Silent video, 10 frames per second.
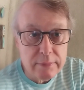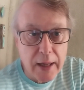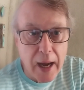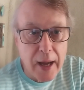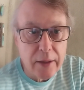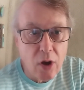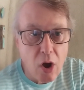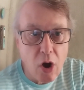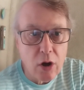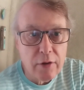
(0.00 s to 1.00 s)
got
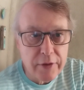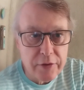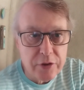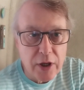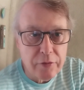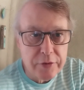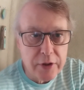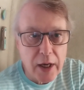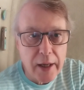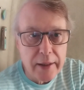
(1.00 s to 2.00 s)
all of the shelves
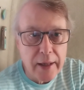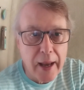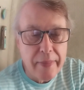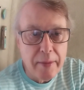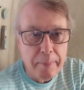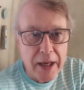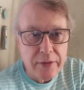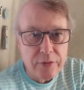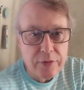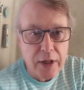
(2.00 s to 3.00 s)
cut and the
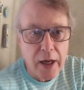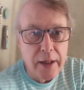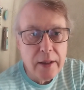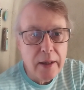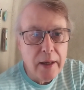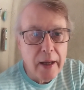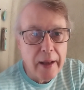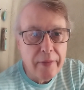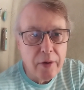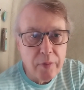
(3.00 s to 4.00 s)
bases cut,
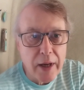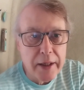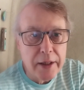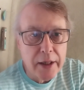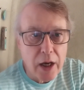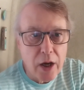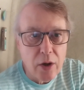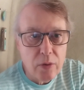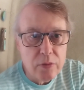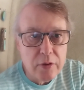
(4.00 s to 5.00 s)
and they're ready to
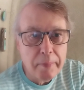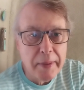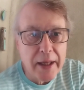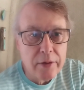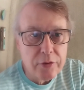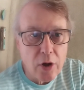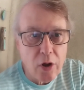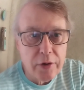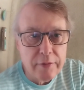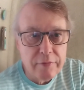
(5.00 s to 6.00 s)
go to be
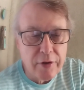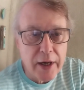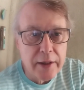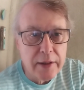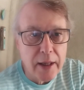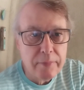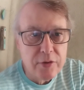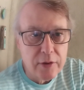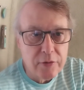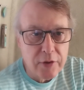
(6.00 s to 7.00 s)
installed in Frank and
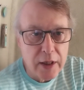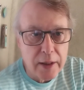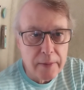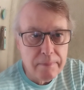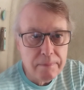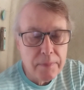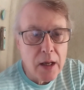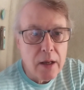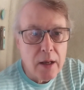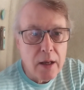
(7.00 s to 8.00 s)
Deb's Casita.
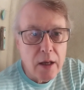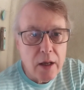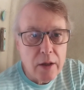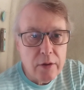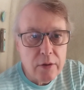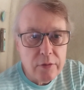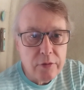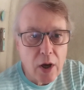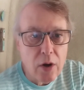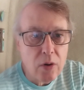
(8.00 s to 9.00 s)

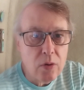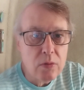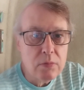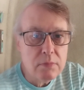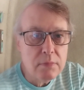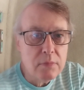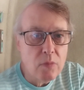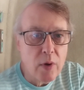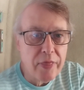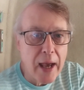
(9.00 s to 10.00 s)
So
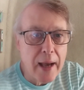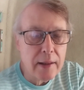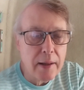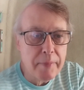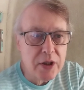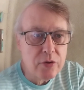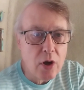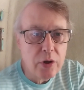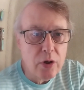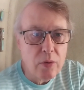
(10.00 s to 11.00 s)
with that, let me
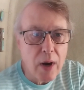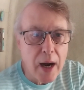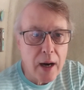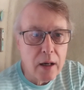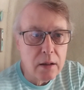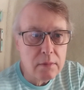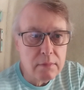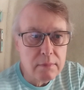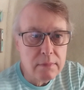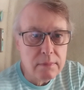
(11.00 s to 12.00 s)
show you our
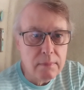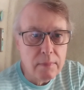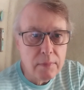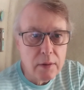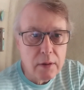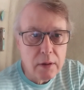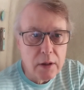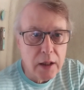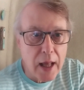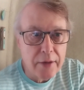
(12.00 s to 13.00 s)

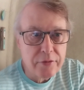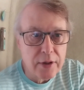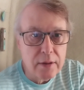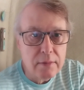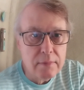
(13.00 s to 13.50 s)
closet,